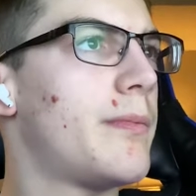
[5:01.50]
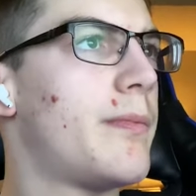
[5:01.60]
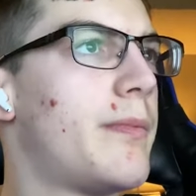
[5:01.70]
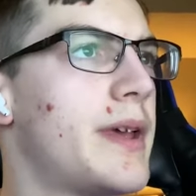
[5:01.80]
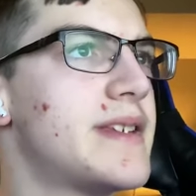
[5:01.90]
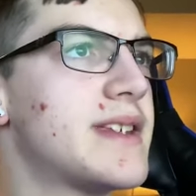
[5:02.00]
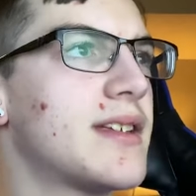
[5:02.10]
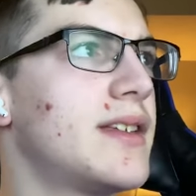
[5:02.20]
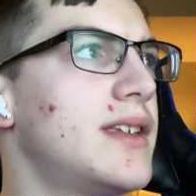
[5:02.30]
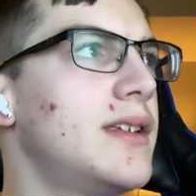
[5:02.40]

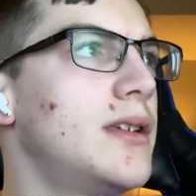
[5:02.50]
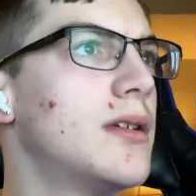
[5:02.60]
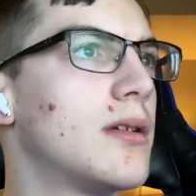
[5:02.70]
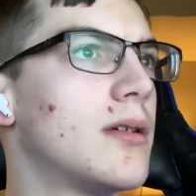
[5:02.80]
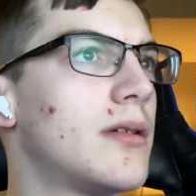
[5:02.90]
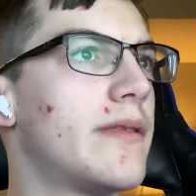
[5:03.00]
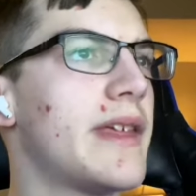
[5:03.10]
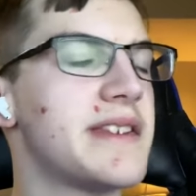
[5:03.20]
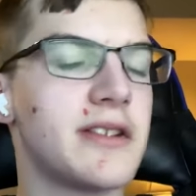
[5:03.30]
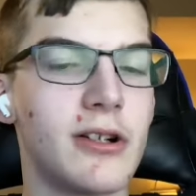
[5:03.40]
basically, they
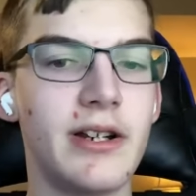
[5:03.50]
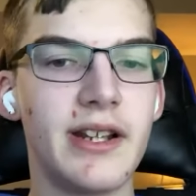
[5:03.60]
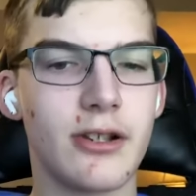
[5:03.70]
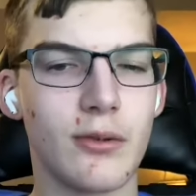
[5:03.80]
started to get to